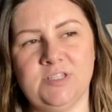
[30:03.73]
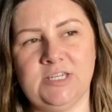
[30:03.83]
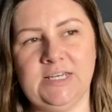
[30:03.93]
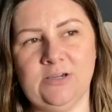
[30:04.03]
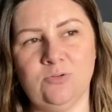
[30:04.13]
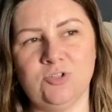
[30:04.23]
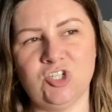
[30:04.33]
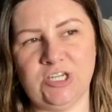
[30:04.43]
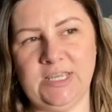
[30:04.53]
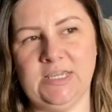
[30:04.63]
done a little
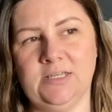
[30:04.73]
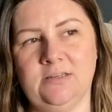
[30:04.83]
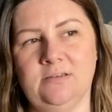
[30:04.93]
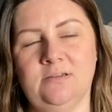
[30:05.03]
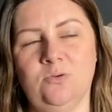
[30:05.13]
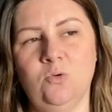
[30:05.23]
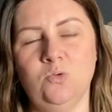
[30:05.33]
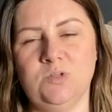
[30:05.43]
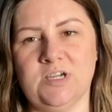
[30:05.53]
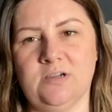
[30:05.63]
Shein
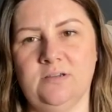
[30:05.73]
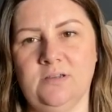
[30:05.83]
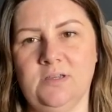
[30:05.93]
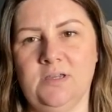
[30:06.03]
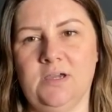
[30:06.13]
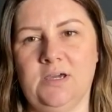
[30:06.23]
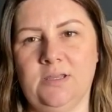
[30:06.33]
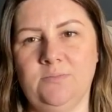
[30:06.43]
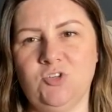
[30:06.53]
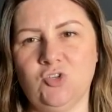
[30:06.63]
order, and
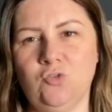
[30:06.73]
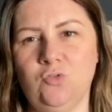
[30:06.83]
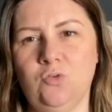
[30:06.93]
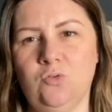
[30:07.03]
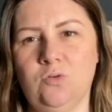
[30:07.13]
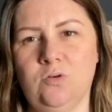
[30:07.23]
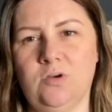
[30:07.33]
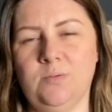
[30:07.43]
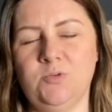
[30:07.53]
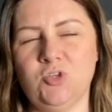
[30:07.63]
I'm sure
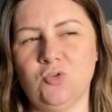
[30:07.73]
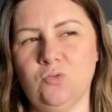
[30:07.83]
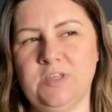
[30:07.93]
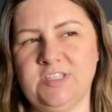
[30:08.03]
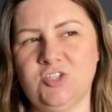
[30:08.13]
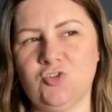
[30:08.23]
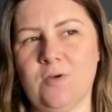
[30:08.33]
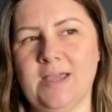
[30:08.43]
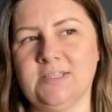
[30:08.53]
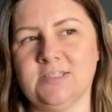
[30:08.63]
there's a
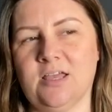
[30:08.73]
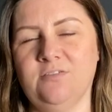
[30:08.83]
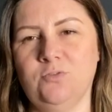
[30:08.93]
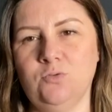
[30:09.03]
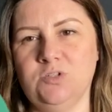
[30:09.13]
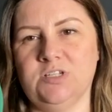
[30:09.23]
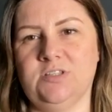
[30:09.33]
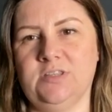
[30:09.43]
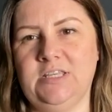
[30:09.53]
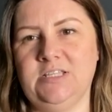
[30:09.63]
dress that I've ordered
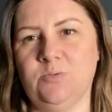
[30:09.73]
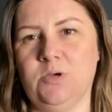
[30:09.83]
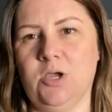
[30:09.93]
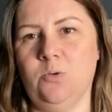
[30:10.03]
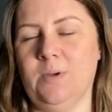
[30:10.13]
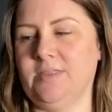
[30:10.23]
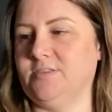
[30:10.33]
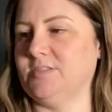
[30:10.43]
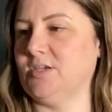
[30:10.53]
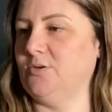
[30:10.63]
that these will go with.
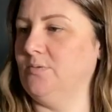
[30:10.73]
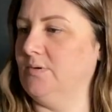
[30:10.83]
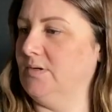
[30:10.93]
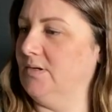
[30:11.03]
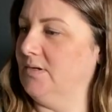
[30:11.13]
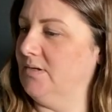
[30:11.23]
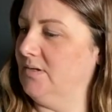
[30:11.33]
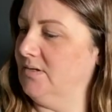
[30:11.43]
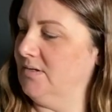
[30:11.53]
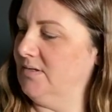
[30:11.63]
So
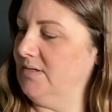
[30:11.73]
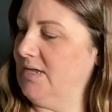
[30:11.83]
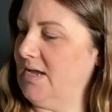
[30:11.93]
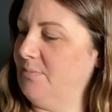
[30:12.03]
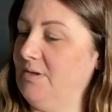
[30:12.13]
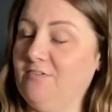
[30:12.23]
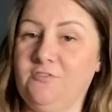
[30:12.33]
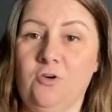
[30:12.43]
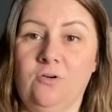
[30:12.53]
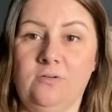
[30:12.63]
yeah, if
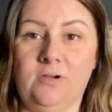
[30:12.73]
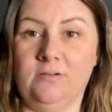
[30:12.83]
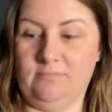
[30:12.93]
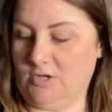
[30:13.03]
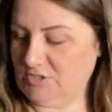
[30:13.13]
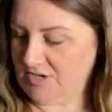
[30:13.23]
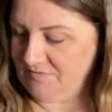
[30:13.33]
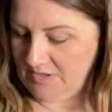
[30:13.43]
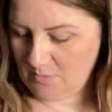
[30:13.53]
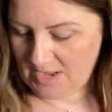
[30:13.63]
not, I'll
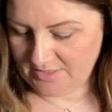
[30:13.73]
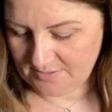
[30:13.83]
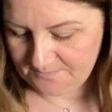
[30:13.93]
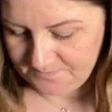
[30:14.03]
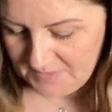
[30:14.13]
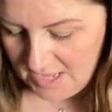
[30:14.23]
definitely wear them.